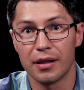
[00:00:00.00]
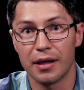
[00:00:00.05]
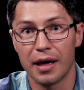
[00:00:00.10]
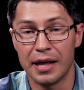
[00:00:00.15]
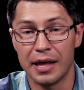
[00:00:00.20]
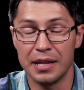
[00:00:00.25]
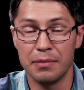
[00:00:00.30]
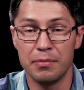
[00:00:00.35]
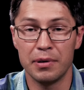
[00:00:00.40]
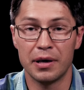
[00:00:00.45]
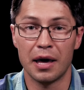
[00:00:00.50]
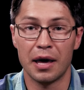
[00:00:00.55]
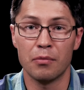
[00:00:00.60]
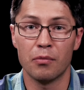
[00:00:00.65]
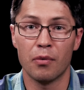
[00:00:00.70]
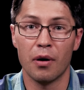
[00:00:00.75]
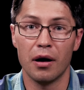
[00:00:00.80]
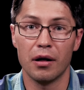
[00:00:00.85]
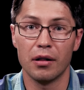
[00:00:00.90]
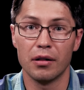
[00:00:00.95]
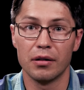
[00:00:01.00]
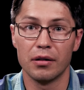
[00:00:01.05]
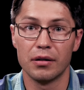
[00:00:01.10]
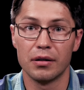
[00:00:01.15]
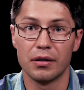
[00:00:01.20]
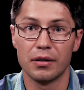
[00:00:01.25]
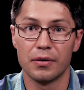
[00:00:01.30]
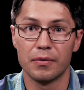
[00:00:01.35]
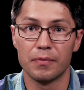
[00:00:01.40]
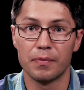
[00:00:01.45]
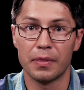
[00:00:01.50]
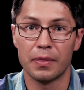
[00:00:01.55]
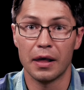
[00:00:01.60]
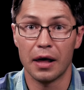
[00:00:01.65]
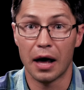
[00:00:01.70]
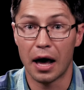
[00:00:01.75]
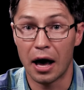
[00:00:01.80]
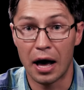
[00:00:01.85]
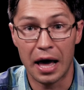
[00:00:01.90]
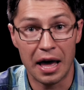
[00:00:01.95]
and he became well.
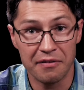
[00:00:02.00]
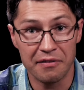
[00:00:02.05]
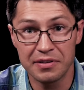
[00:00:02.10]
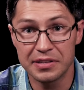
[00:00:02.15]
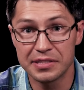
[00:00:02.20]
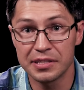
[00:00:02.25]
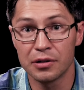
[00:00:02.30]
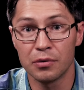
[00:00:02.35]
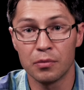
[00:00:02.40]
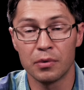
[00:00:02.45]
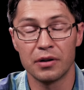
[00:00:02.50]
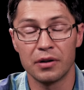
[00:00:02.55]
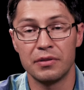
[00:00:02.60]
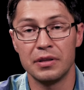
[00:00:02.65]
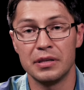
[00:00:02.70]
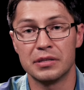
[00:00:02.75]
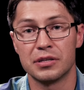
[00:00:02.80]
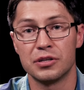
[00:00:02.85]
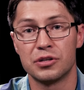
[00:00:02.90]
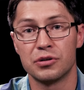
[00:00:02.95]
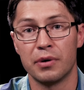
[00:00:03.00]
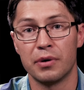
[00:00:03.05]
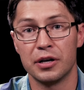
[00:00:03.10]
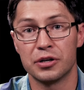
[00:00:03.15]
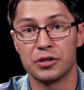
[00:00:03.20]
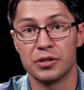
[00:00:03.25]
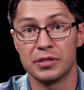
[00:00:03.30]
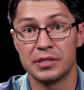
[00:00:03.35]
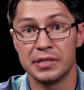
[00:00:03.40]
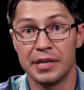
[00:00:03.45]
Every single one of these situations,